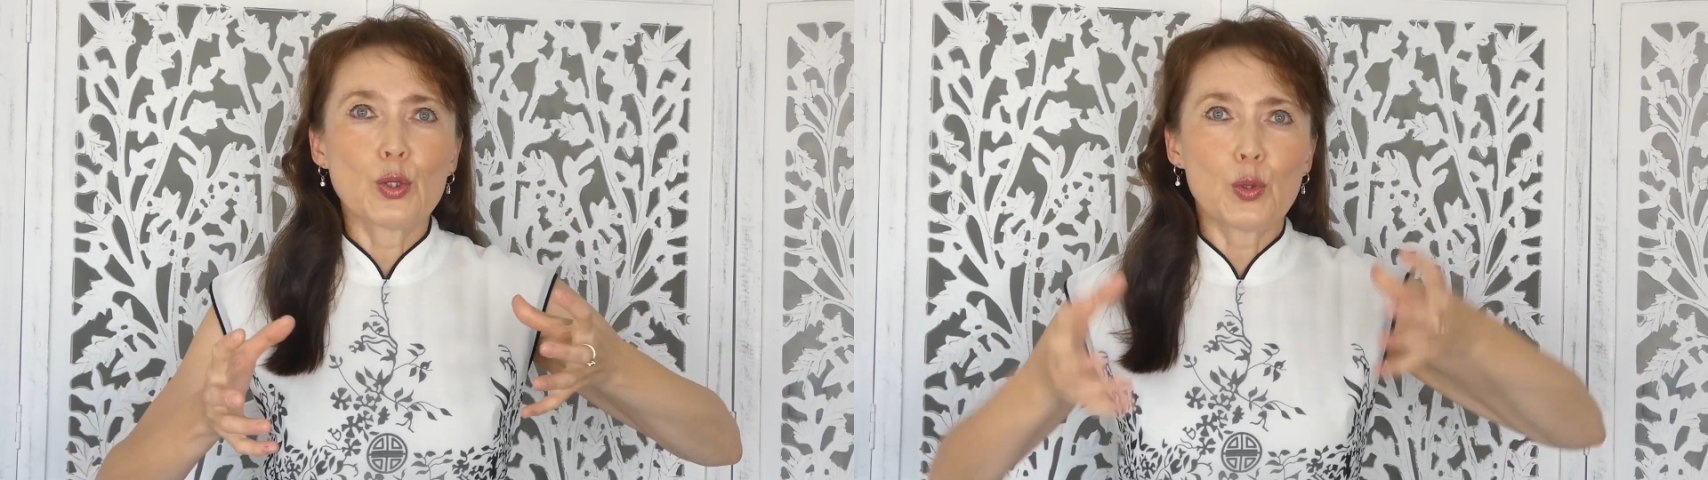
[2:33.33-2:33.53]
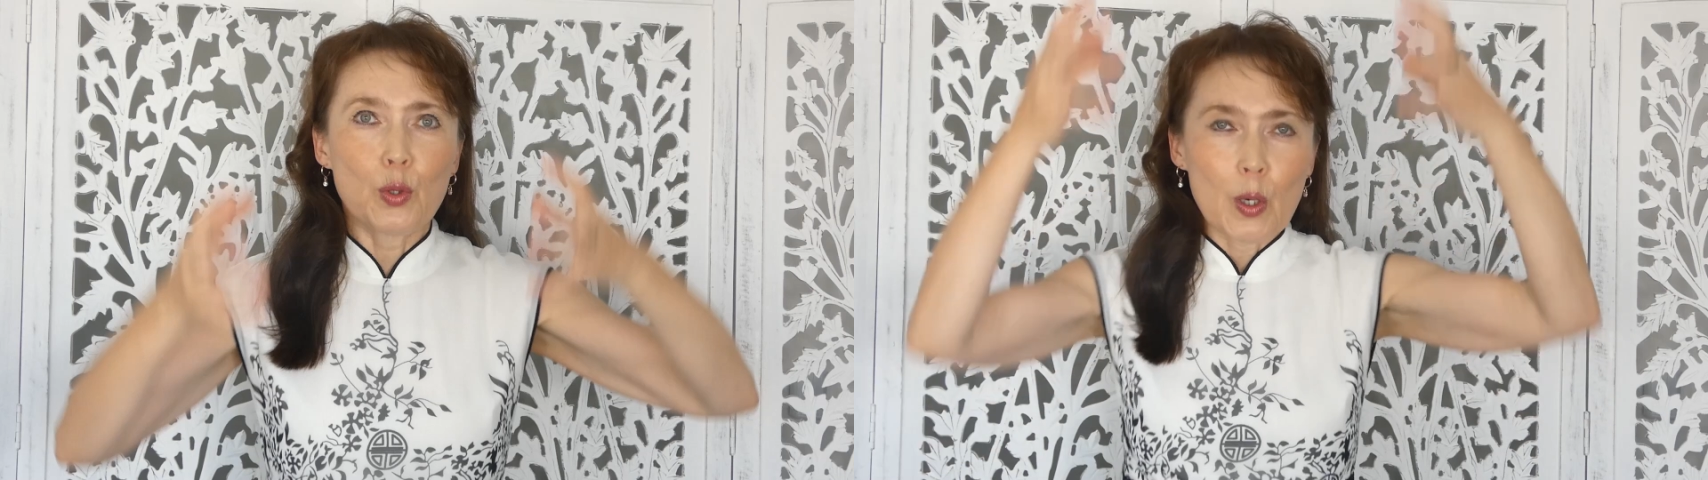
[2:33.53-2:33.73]

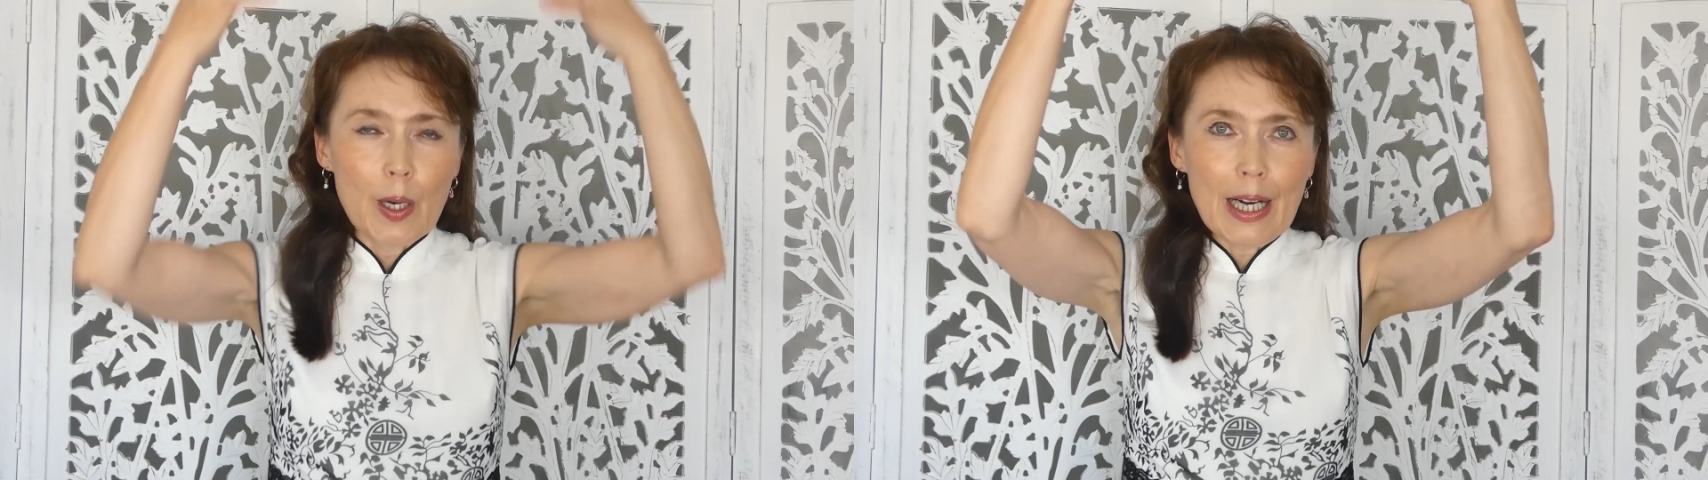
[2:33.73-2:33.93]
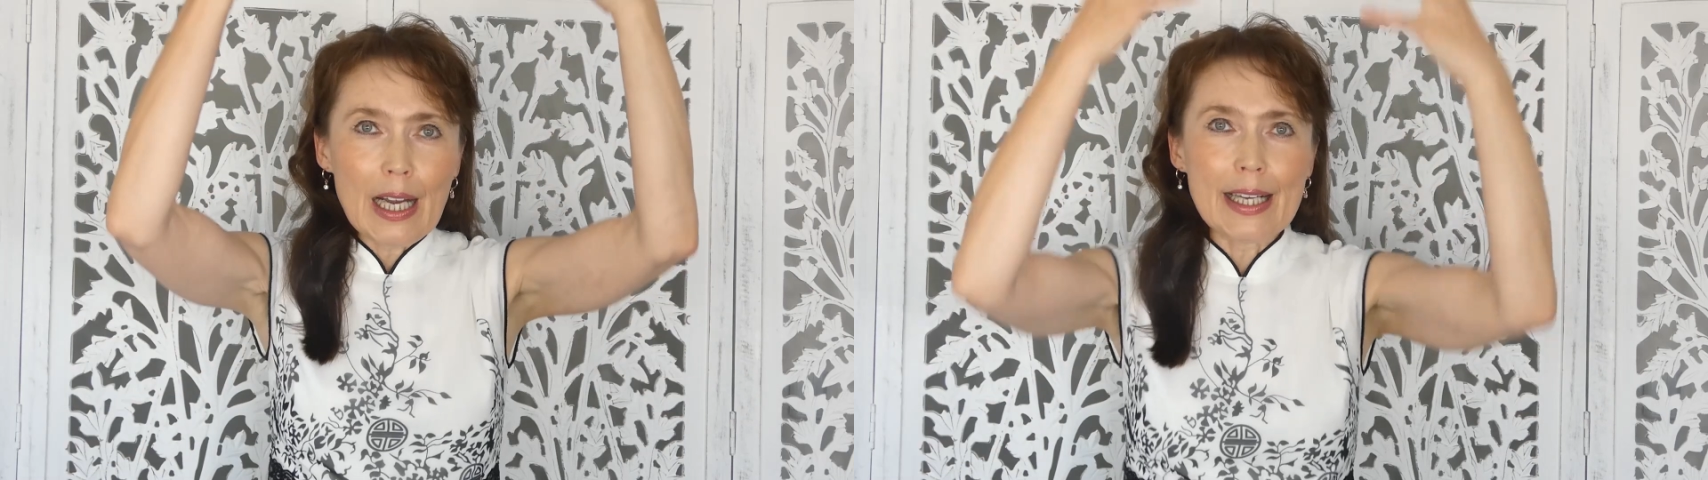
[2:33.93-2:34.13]
to
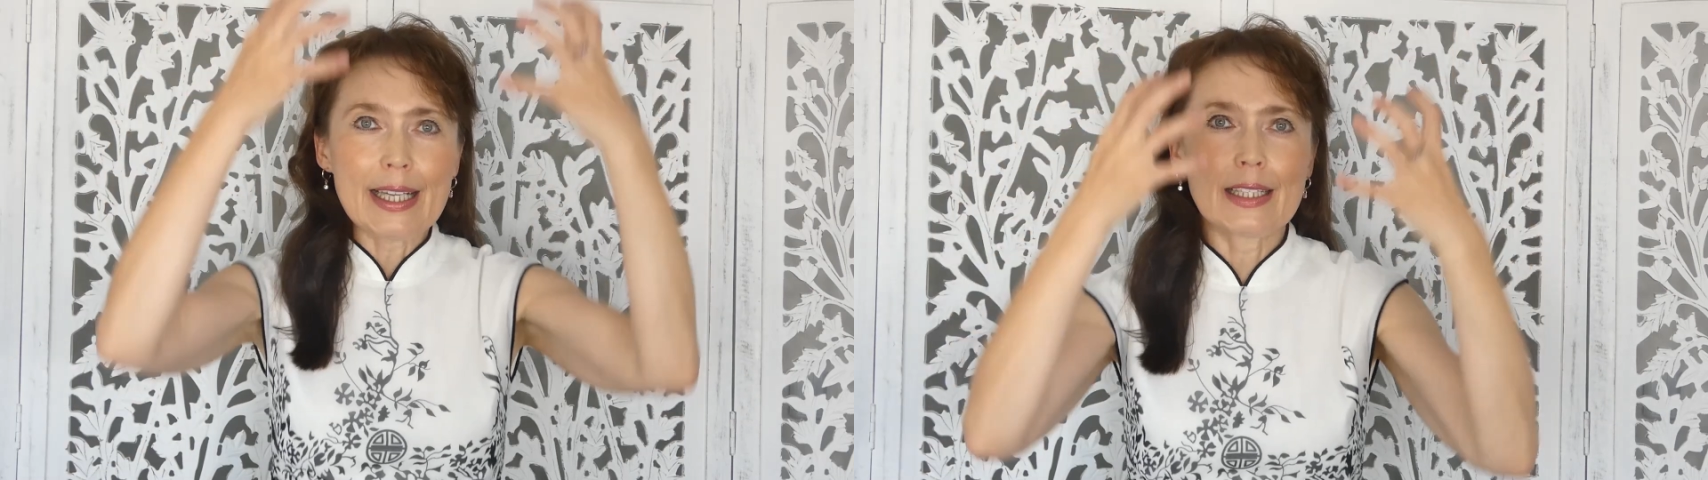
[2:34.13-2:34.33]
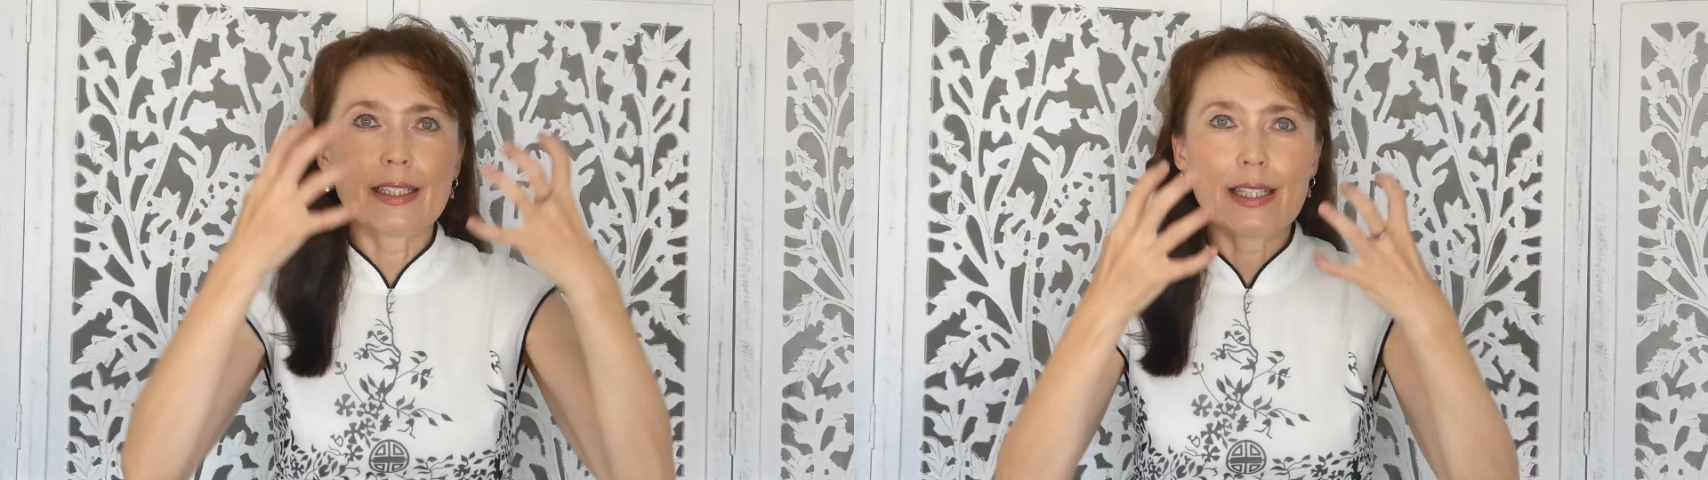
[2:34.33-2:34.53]
clean